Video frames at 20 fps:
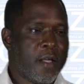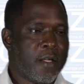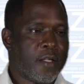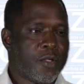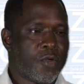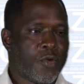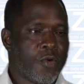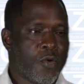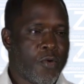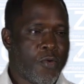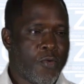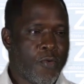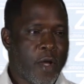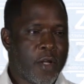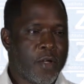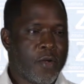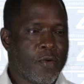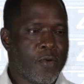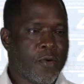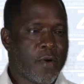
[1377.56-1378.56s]
So
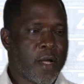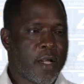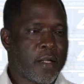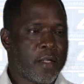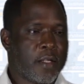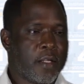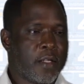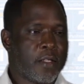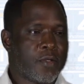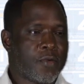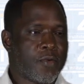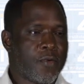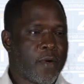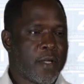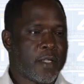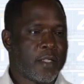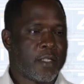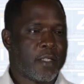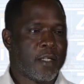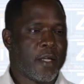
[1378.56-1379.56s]
when you look at this
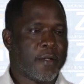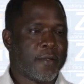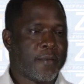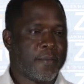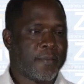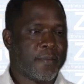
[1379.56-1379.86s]
question,